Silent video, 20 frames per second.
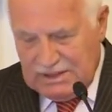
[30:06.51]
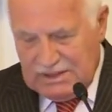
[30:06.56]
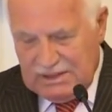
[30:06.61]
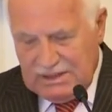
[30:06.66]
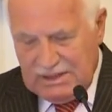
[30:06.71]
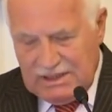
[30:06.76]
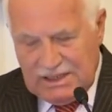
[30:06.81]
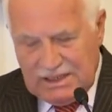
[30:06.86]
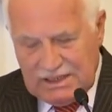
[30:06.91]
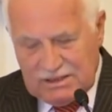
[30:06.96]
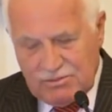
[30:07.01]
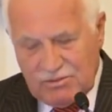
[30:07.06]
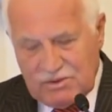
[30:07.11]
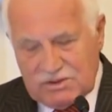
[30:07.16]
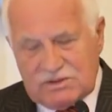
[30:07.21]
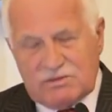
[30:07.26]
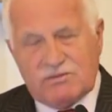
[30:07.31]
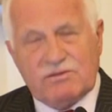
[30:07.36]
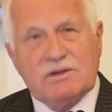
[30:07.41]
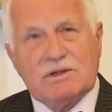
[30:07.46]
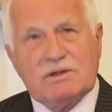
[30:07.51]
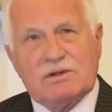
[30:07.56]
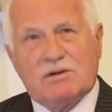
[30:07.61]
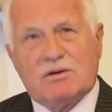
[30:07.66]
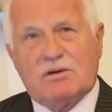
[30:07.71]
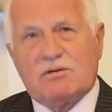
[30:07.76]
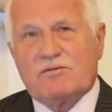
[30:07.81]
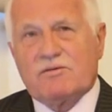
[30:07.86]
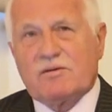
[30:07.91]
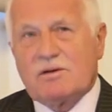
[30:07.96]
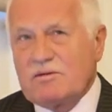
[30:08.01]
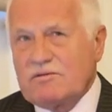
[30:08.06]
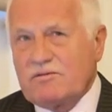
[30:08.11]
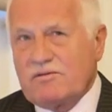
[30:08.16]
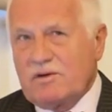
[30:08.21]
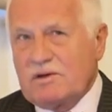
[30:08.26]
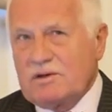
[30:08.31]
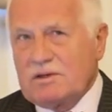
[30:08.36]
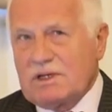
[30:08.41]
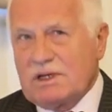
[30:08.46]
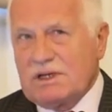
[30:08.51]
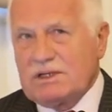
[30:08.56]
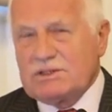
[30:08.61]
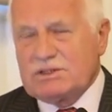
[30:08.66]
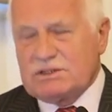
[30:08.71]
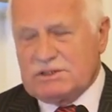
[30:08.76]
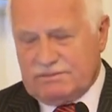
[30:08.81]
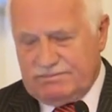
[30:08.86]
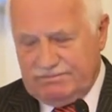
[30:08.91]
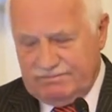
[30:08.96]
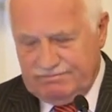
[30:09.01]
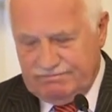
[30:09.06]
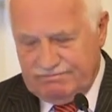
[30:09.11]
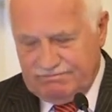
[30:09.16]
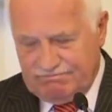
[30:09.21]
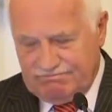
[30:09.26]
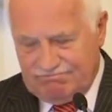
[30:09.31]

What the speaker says: The atmosphere of confrontation,